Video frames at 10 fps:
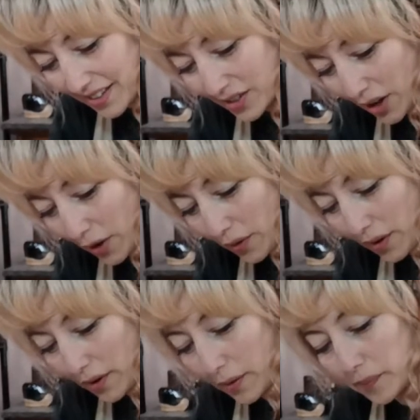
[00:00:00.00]
So,
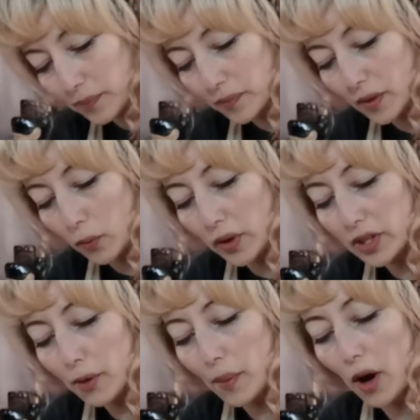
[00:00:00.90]
with
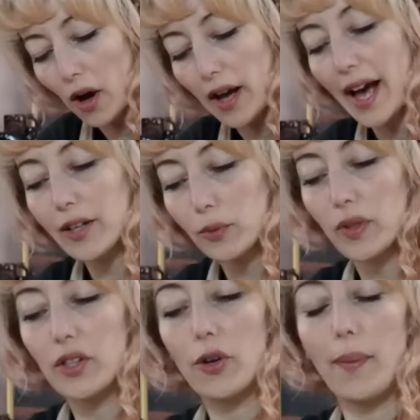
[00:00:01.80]
your pot and
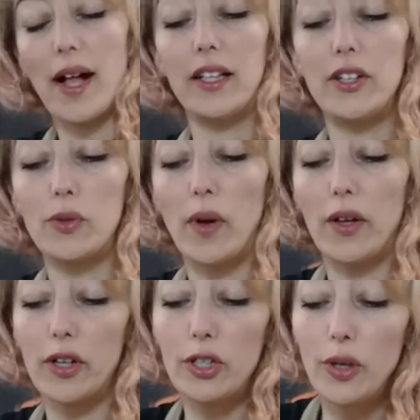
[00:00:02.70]
with your palette as well,
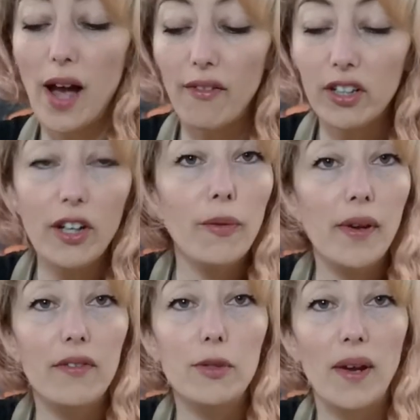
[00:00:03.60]
because you have a little bit
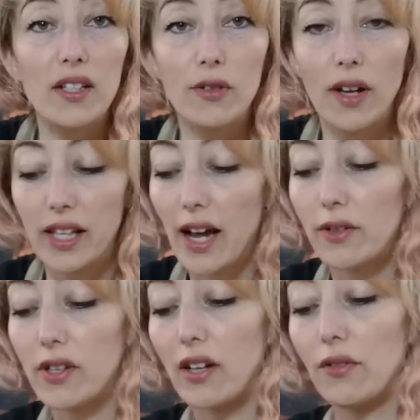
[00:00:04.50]
of space around the
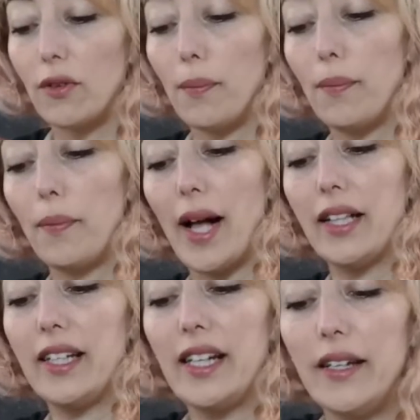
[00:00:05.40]
outside of the
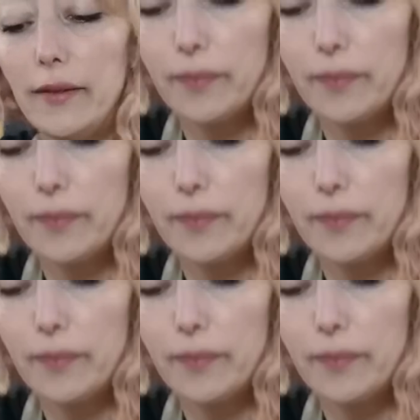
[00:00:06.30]
palette here,